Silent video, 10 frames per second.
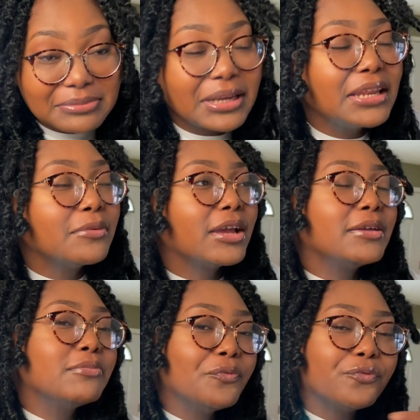But anyway,
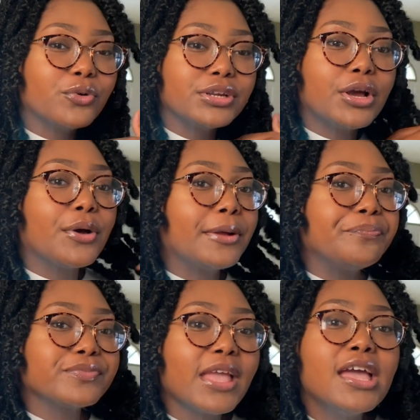moving forward. Okay,
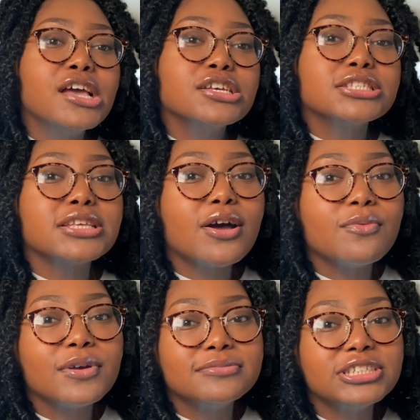
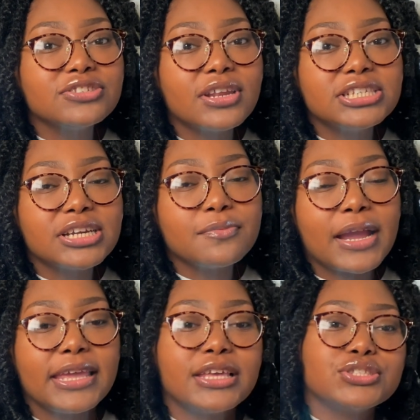so I'm just gonna jump
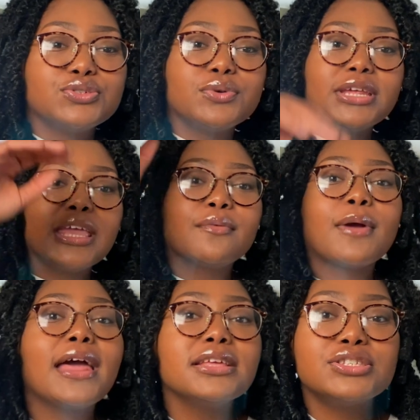right into it and get
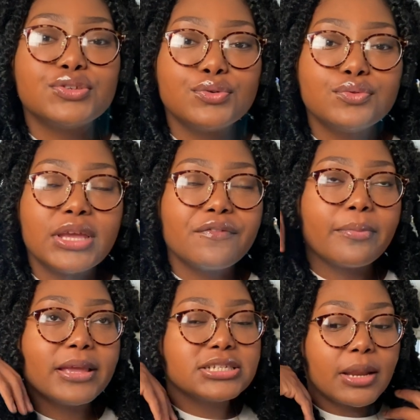right into the
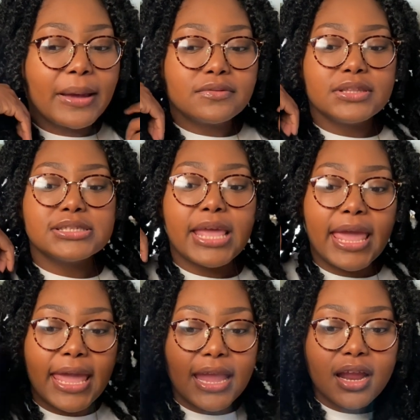information about this
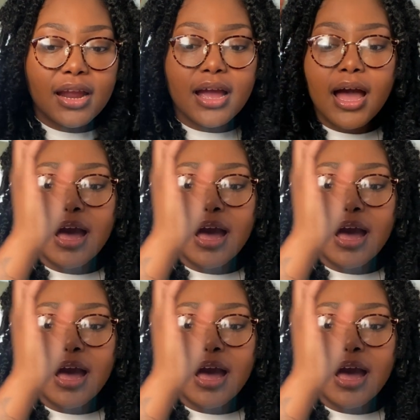hair.